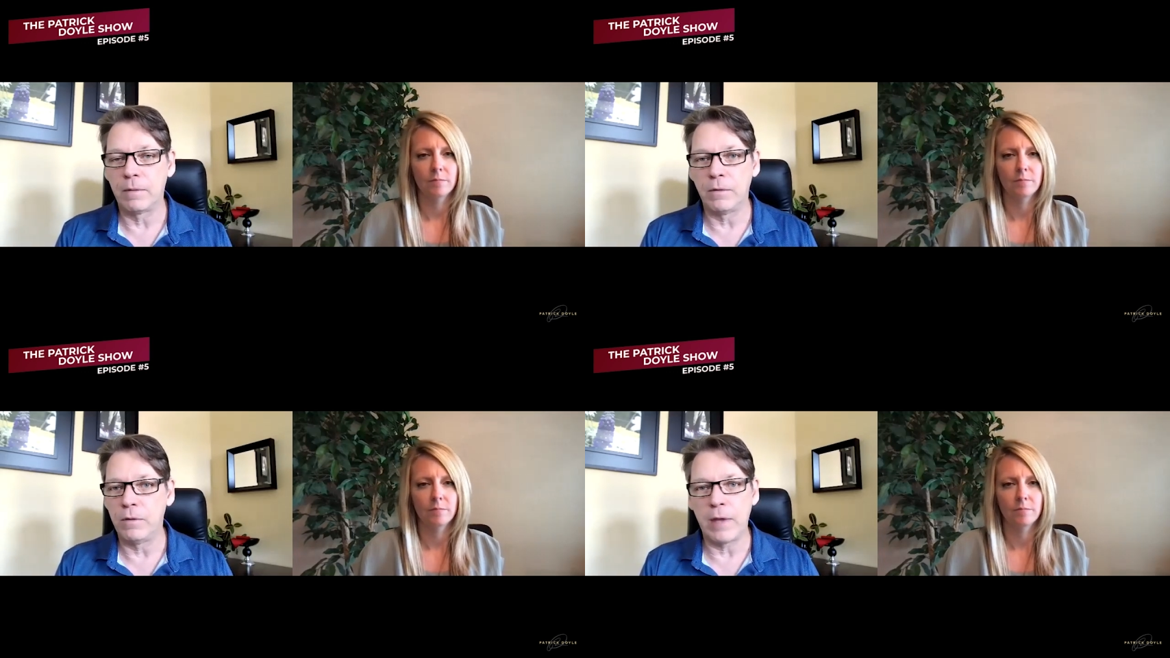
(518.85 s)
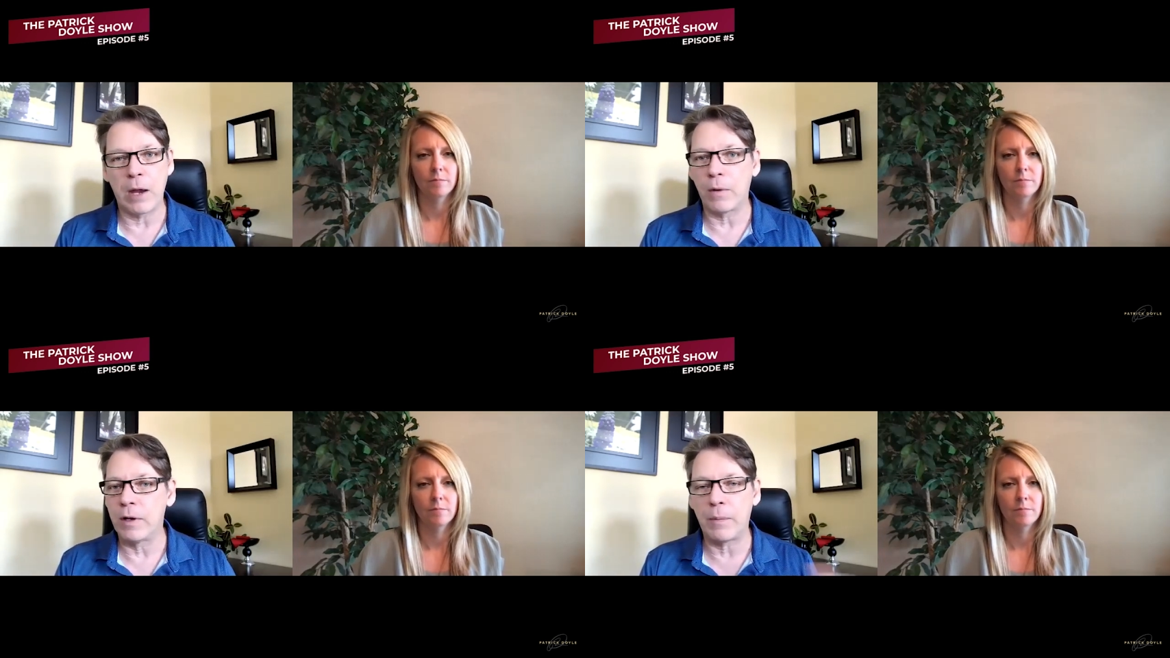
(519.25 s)
Speaker 1: they
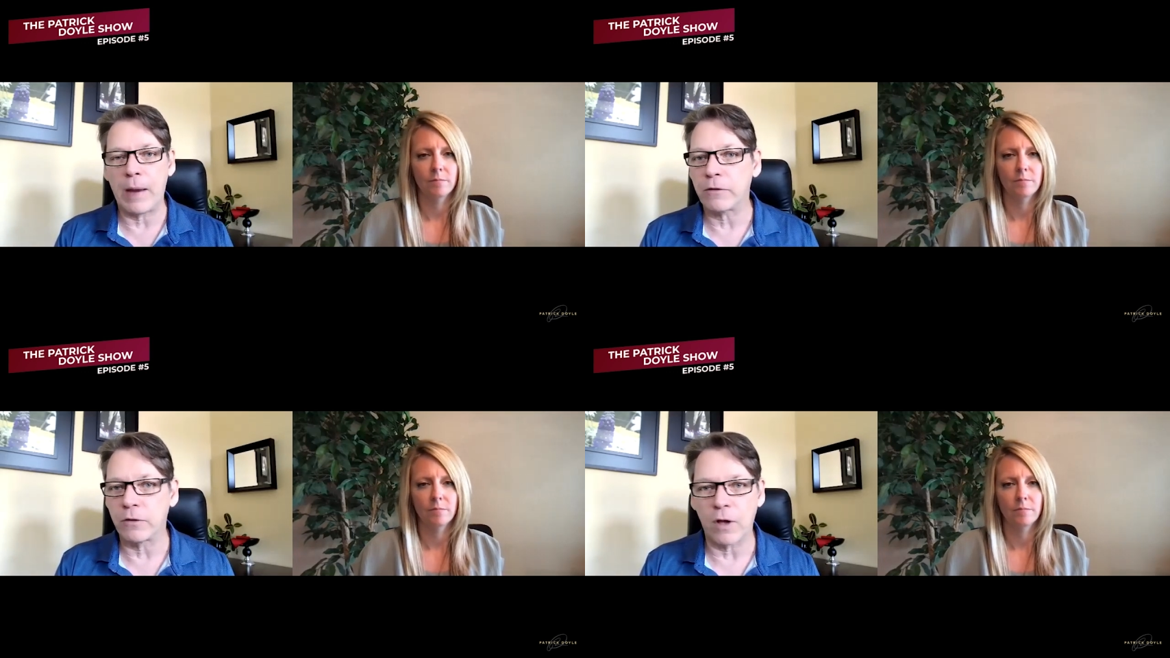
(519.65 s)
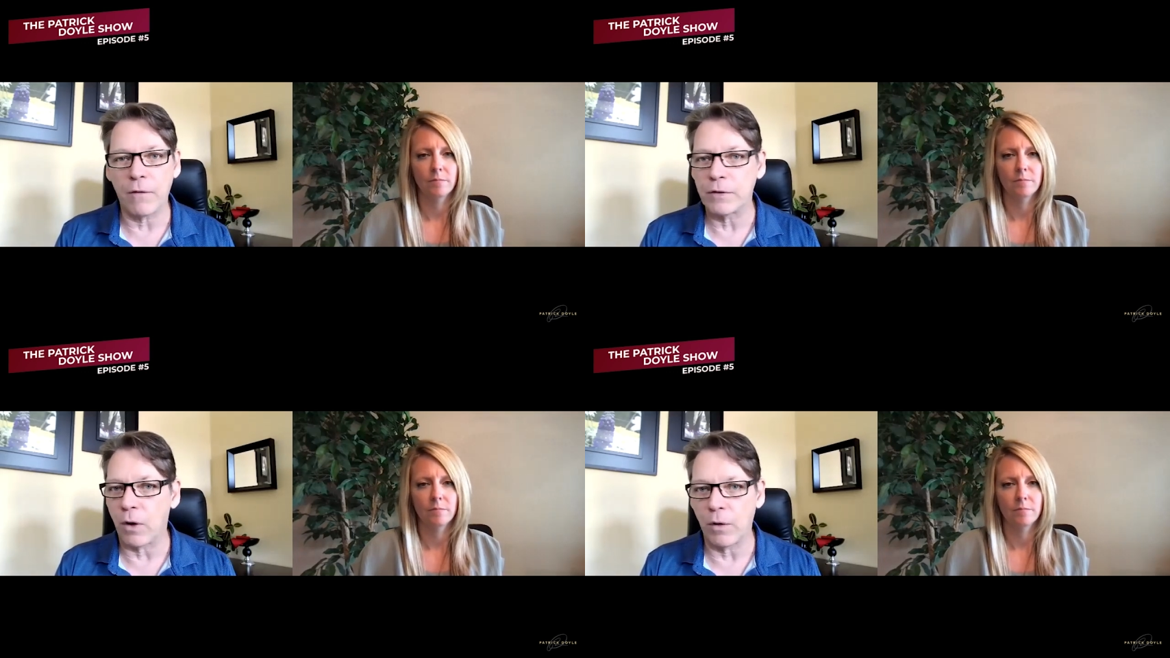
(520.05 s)
were in the pastor's
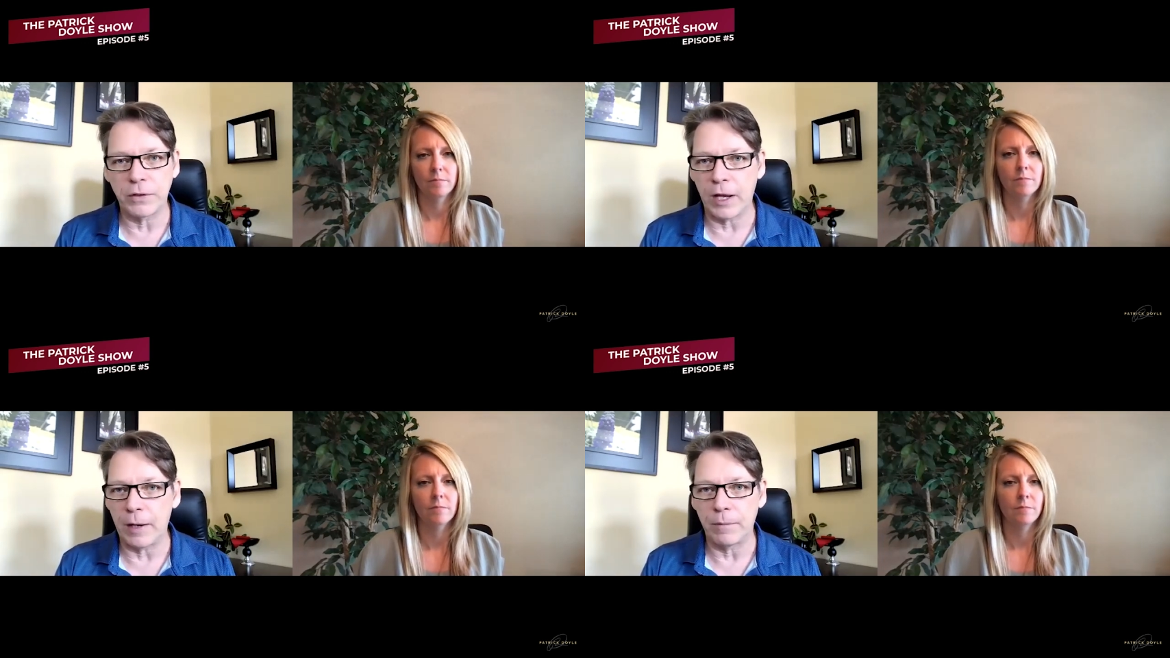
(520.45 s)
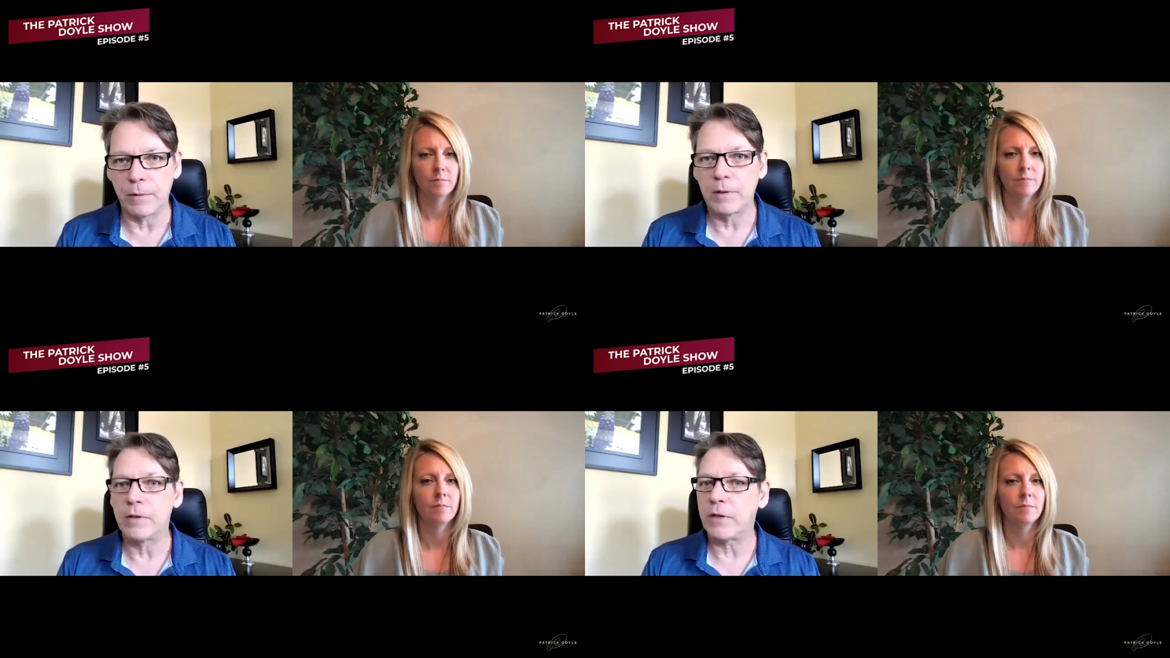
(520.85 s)
office all the time
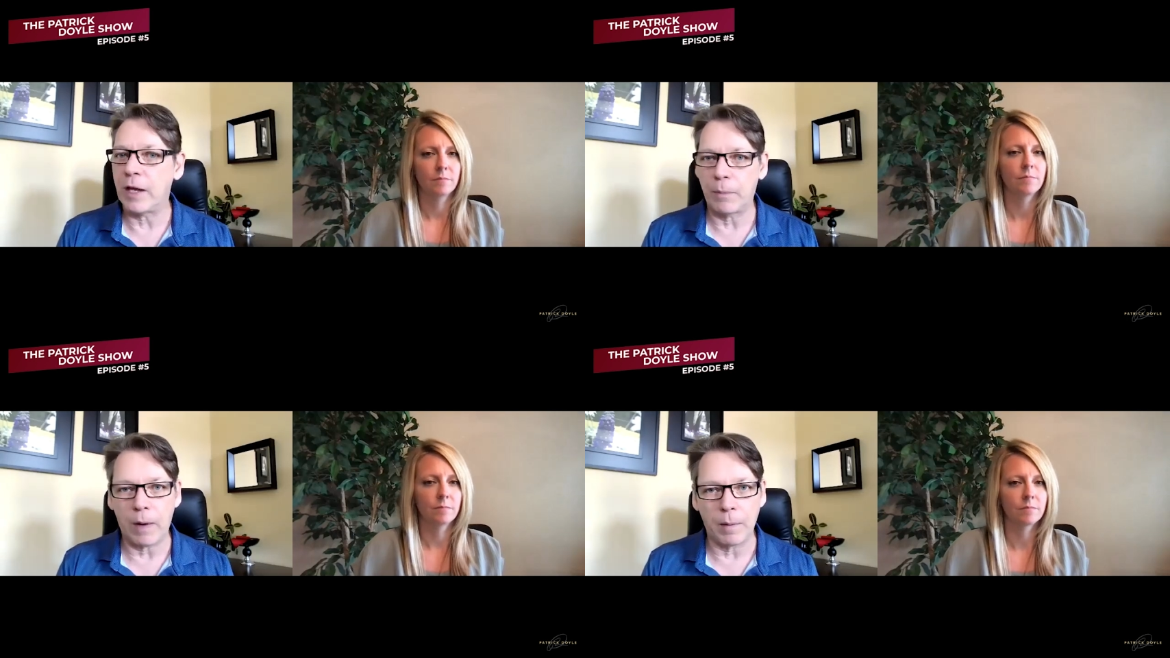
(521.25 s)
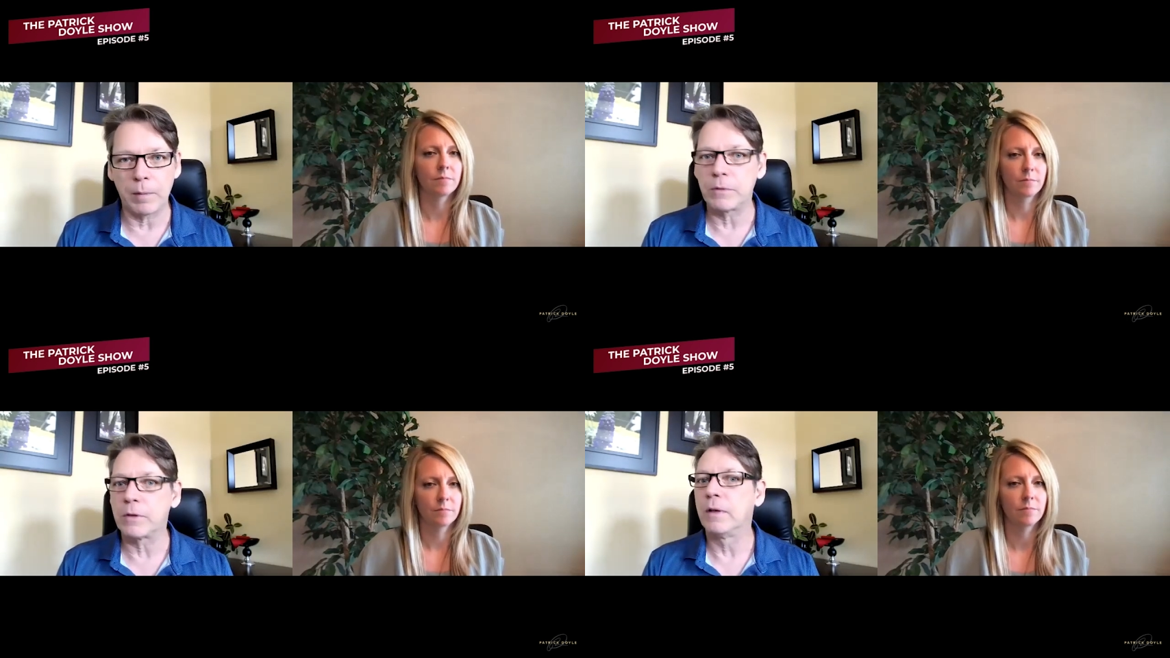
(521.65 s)
same
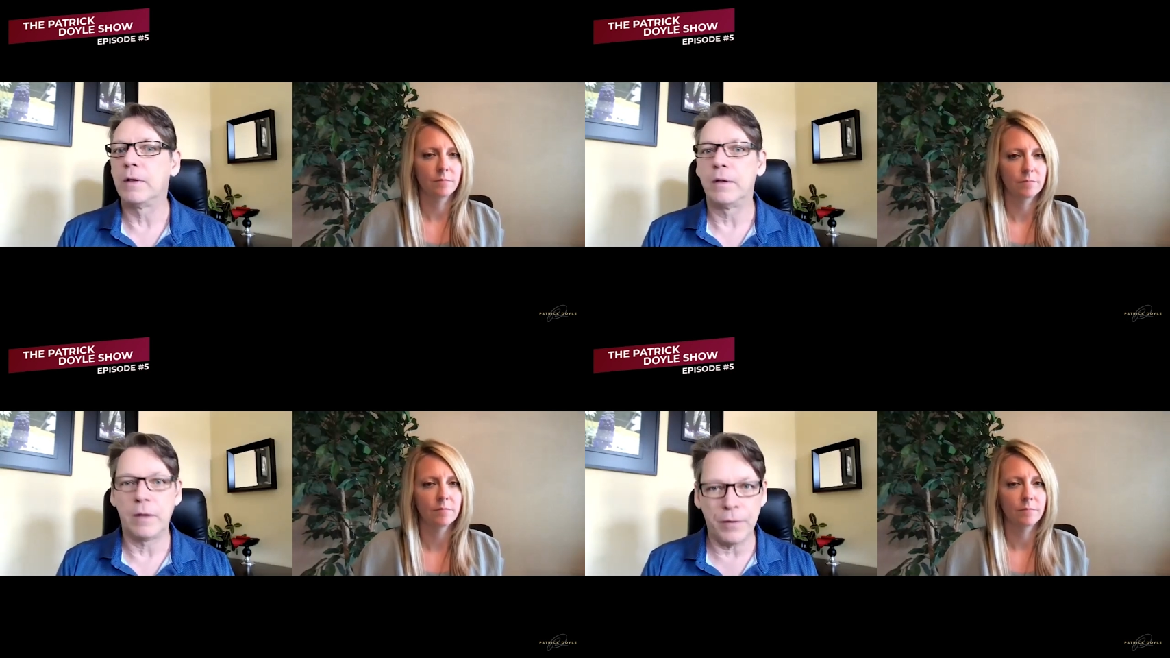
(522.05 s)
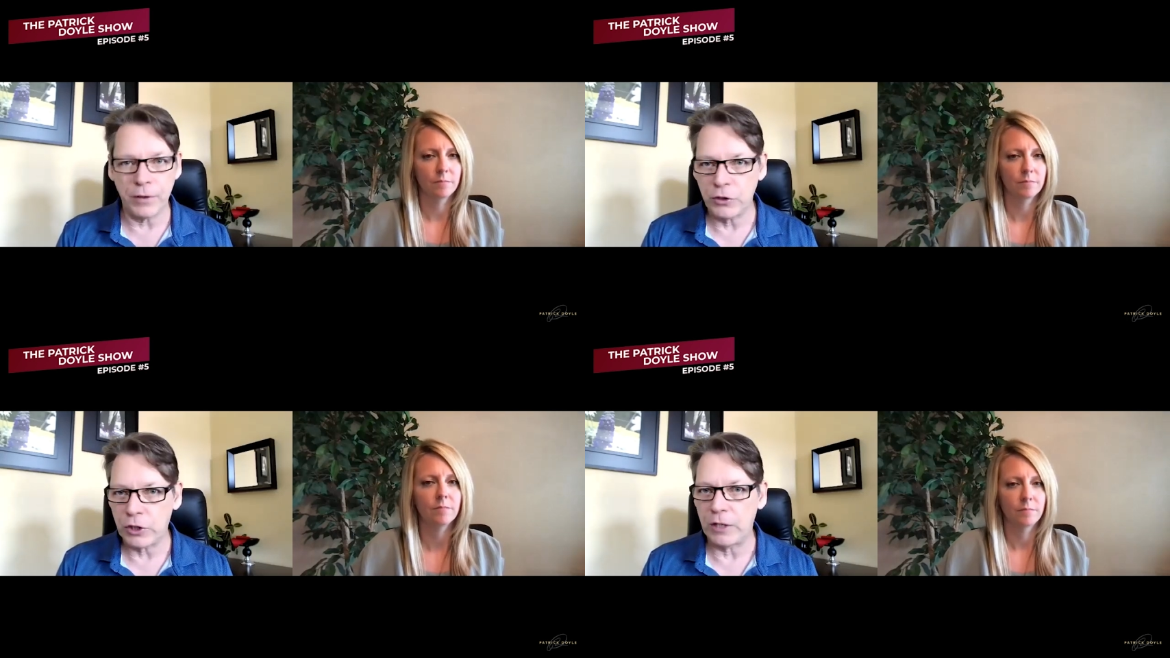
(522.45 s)
problems
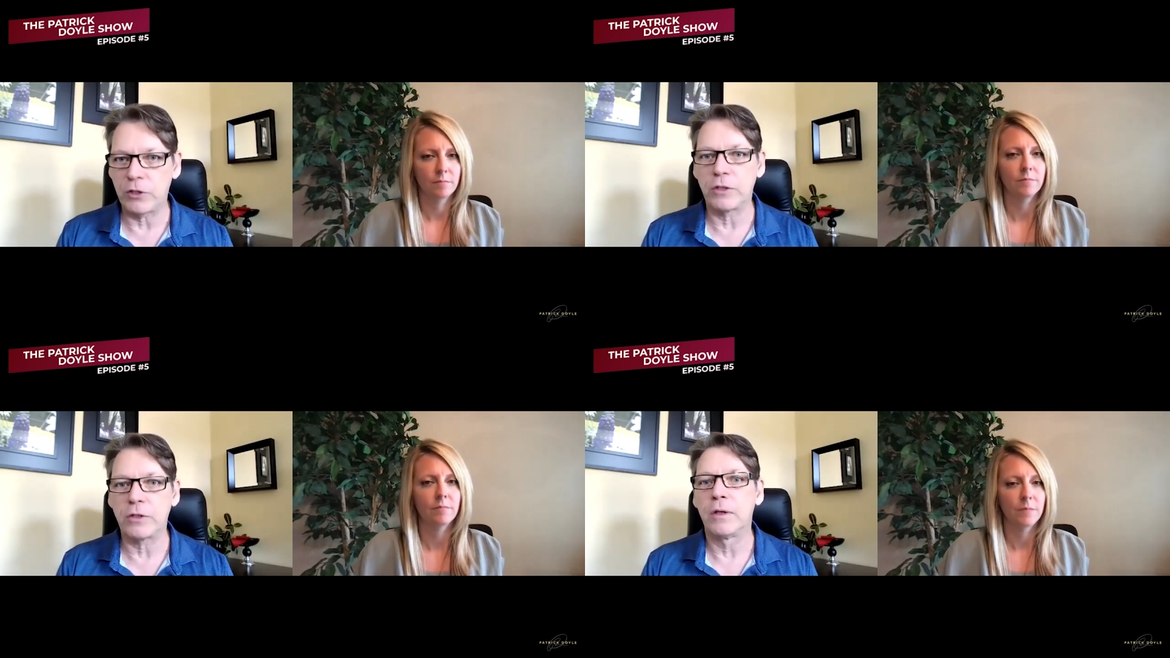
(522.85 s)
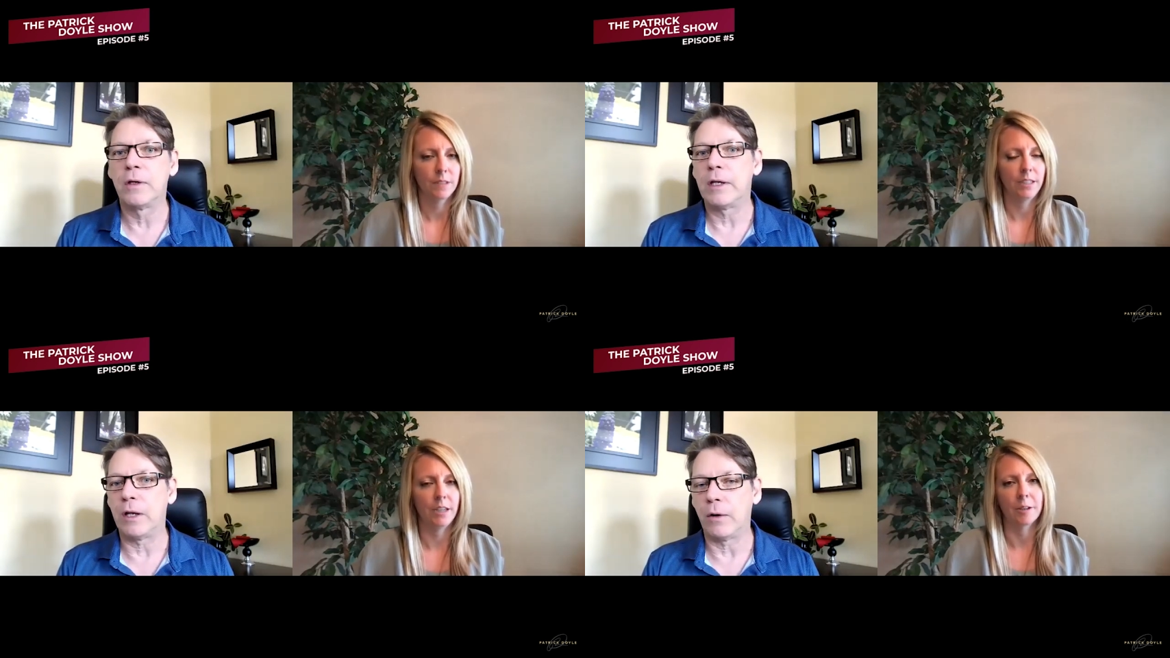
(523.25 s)
nothing changes
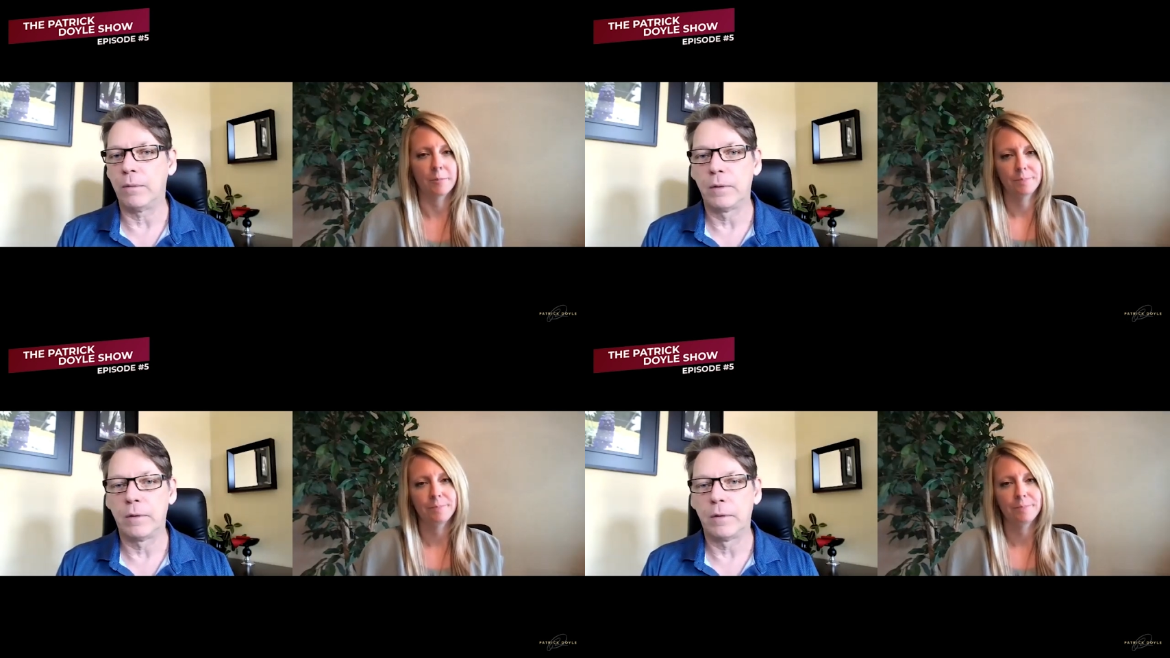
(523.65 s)
you know yeah.